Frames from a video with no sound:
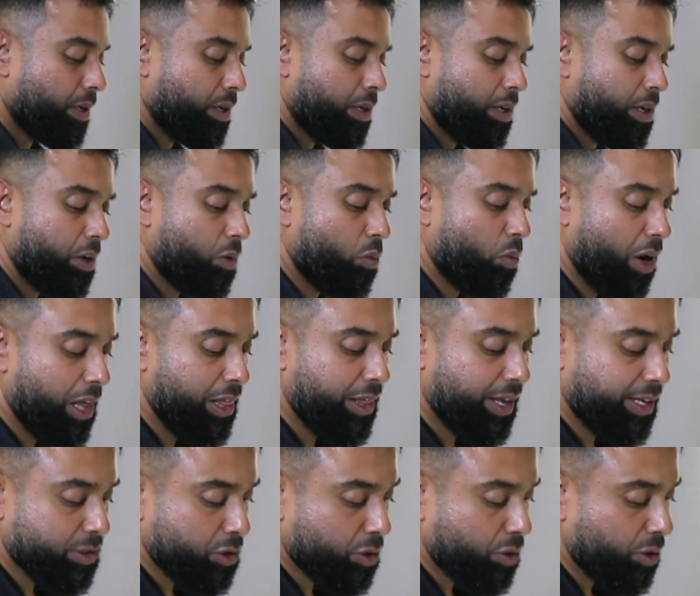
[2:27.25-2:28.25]
And while
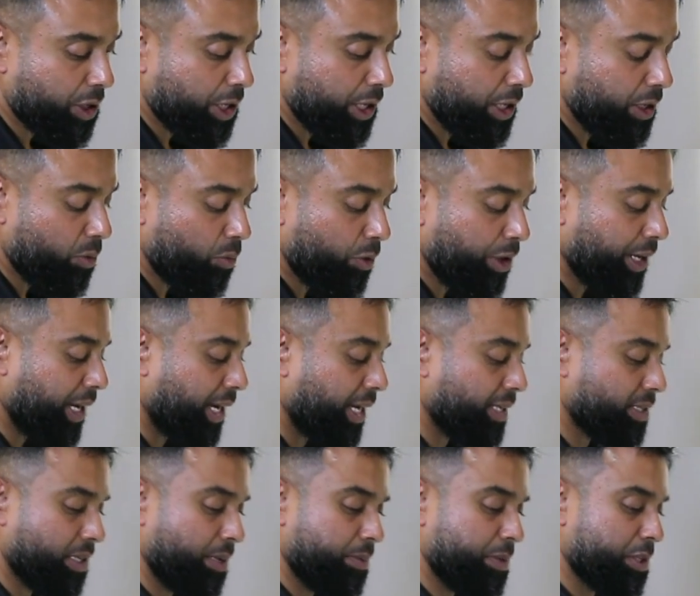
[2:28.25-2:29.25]
that's cooking, we're going to add
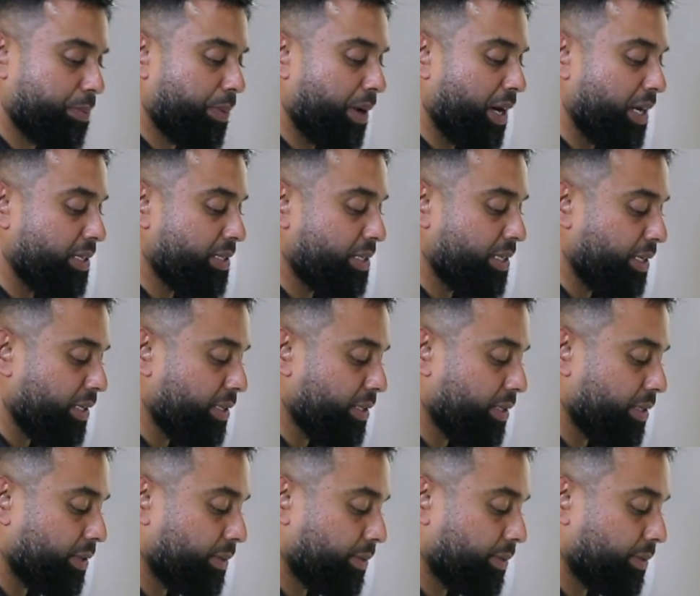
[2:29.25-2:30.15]
some spices.